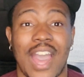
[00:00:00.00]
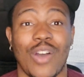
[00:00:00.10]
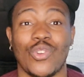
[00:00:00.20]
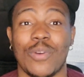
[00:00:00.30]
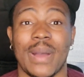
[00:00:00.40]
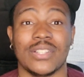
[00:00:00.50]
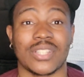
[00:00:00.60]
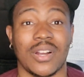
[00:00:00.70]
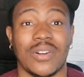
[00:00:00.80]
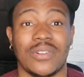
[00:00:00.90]
I don't know about
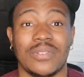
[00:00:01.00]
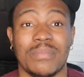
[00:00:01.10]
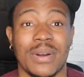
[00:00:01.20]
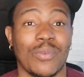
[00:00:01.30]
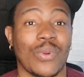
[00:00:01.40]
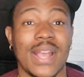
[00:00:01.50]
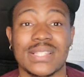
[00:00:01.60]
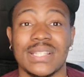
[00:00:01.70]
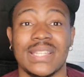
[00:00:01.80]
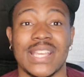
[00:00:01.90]
y'all, but
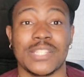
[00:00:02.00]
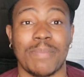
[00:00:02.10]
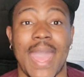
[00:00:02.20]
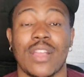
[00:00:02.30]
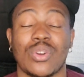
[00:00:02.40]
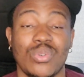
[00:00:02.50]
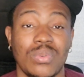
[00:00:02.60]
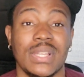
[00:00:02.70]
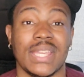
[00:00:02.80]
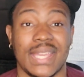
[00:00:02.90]
wrestling is back
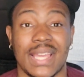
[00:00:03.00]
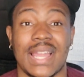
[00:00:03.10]
cool again,